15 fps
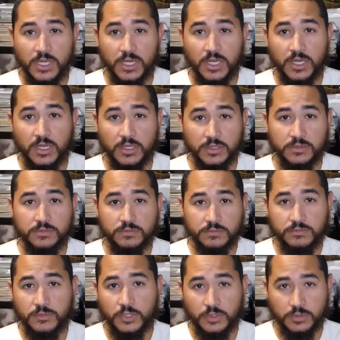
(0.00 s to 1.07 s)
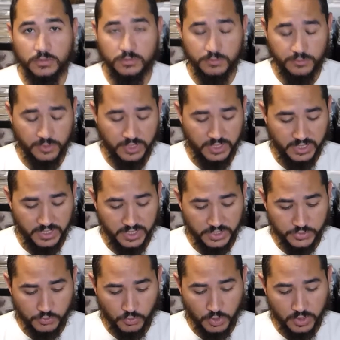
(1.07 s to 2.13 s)
in
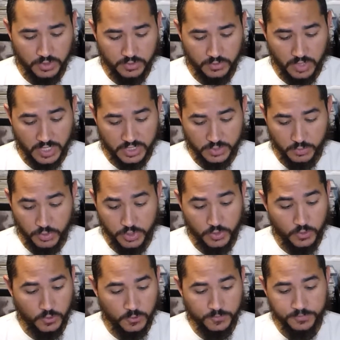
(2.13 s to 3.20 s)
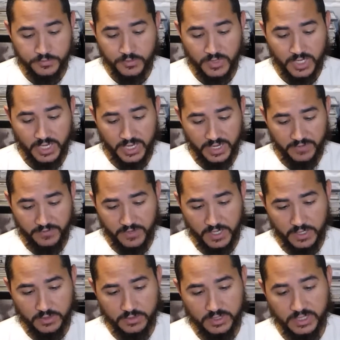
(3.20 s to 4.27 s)
this run are actually pretty cool. And I
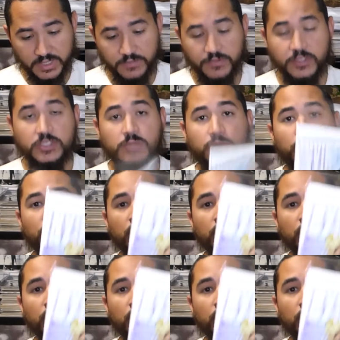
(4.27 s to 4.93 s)
found Invincible